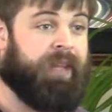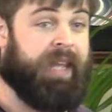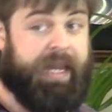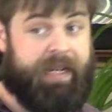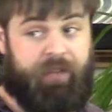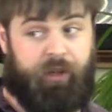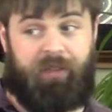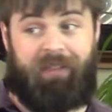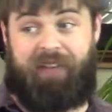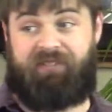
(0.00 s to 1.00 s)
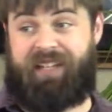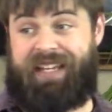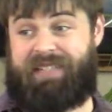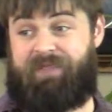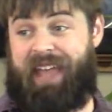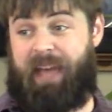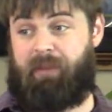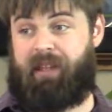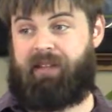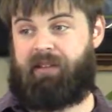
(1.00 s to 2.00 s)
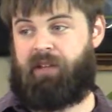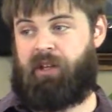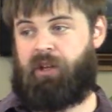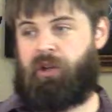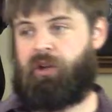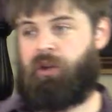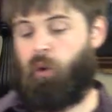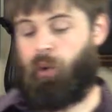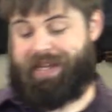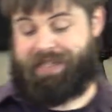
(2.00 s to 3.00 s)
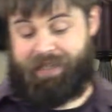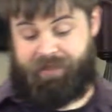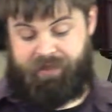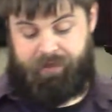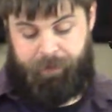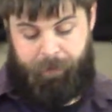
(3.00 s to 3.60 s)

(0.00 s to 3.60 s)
He had either left his family or he didn't.